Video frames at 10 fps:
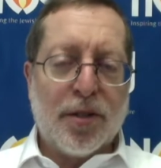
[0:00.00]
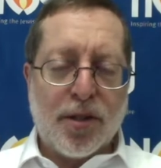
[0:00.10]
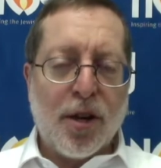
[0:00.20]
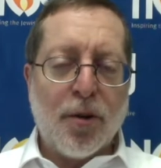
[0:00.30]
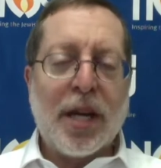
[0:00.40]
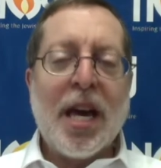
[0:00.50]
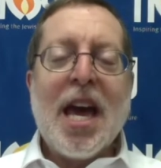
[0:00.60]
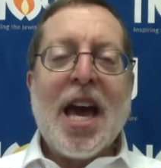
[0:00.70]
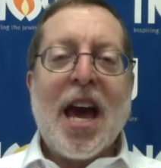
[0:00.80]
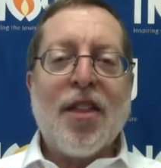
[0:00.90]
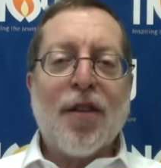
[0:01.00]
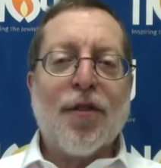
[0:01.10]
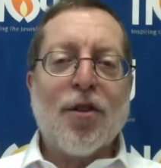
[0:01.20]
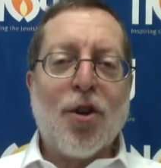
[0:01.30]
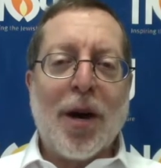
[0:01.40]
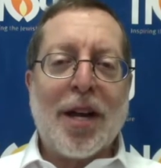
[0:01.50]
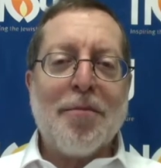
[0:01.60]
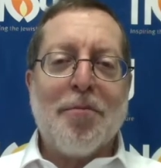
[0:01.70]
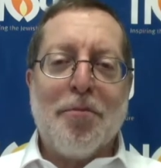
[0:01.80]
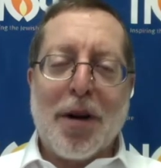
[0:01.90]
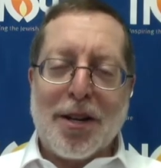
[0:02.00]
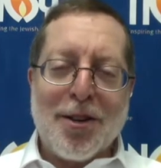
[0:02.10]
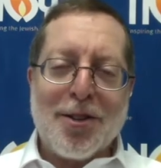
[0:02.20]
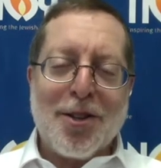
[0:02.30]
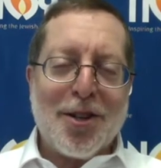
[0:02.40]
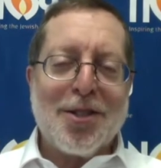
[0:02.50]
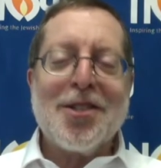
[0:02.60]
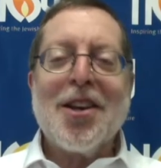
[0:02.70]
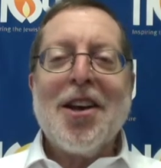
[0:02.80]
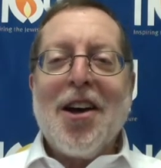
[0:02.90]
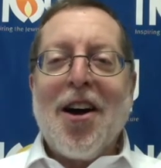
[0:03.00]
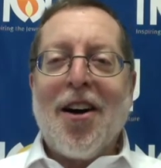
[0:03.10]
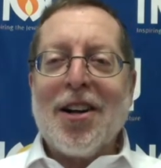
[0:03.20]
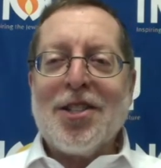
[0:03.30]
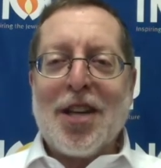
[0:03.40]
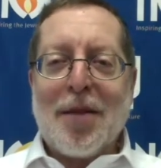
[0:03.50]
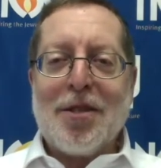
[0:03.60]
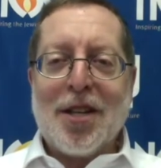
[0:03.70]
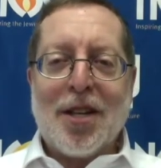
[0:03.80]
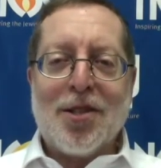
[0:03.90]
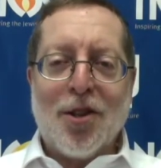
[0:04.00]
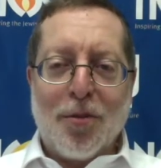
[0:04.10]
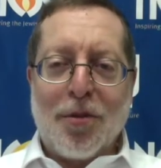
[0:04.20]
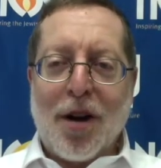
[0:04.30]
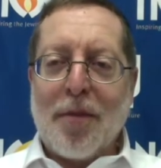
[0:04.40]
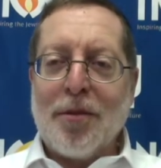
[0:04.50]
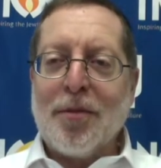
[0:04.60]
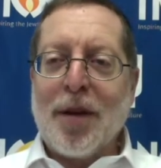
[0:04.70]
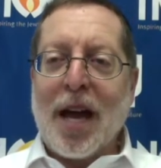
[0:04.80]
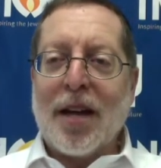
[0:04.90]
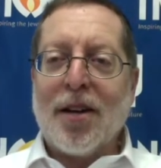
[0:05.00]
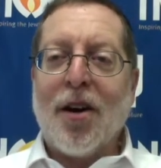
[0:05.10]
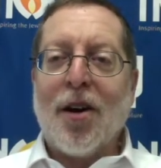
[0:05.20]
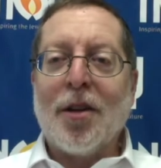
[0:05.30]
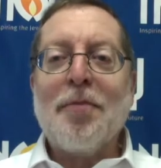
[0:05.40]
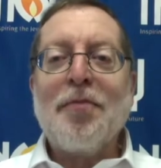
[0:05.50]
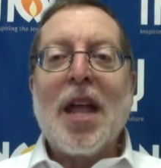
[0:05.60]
sewing, and therefore go ahead and button your shirts on Shabbos, and it's no problem at all.